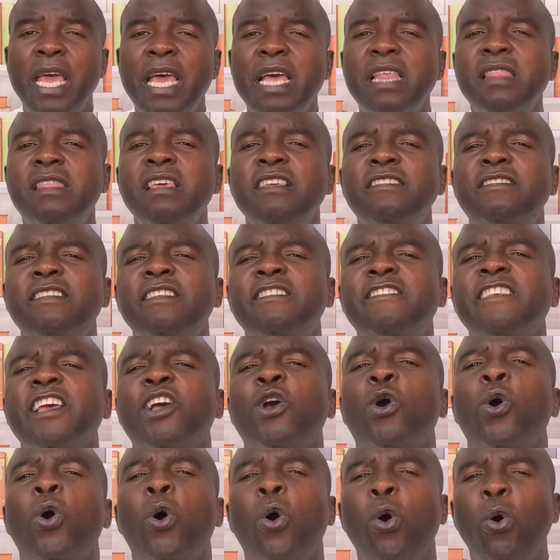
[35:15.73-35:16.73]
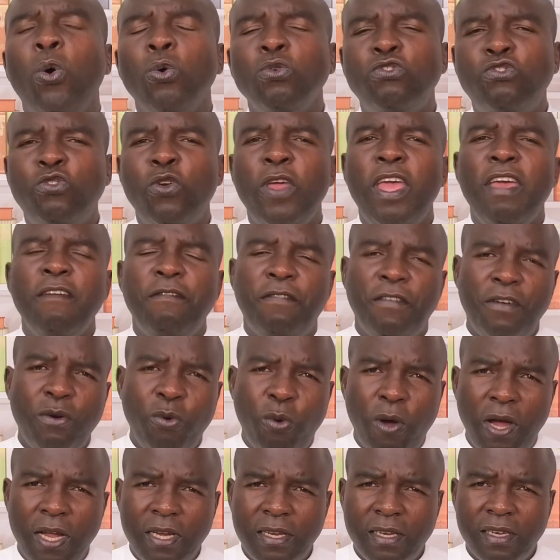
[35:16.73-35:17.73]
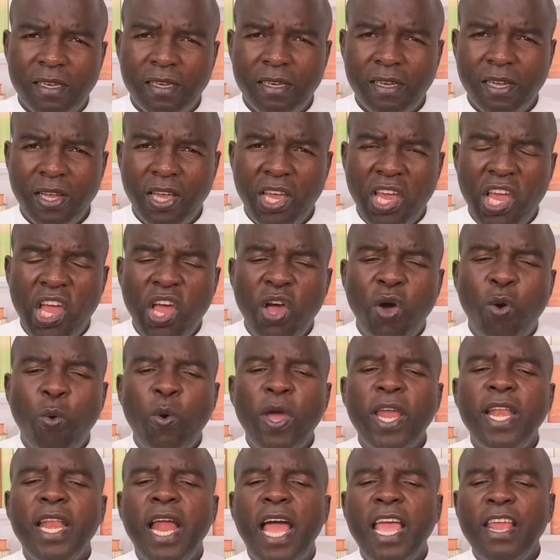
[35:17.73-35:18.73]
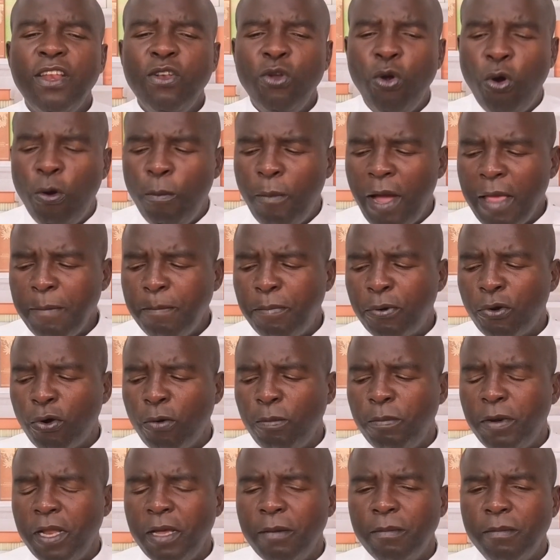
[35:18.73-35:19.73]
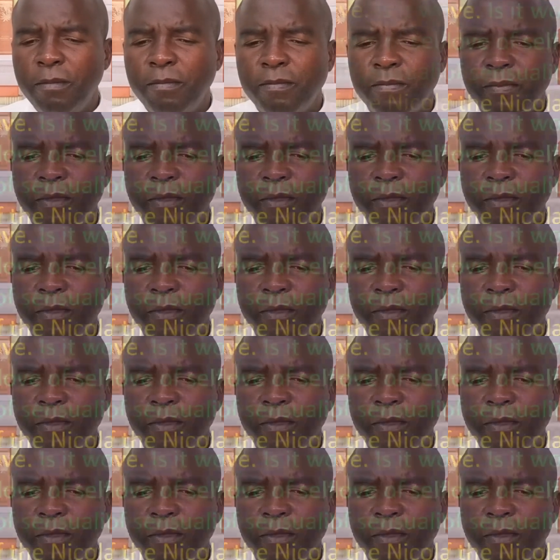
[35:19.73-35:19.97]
This is a call to everyone. When I know my problem,